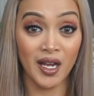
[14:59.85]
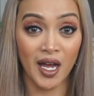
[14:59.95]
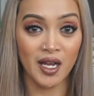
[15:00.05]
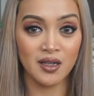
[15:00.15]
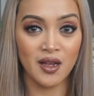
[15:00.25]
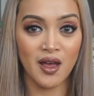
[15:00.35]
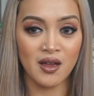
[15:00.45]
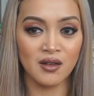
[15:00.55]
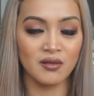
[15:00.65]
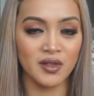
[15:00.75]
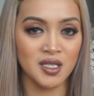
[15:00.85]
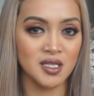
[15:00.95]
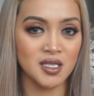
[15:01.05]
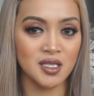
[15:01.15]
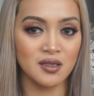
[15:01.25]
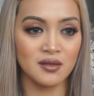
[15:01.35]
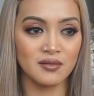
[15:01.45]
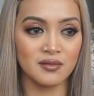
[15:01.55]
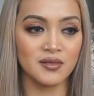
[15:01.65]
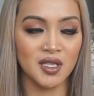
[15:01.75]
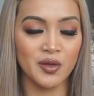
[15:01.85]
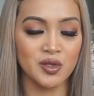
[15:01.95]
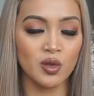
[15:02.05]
hand, and he was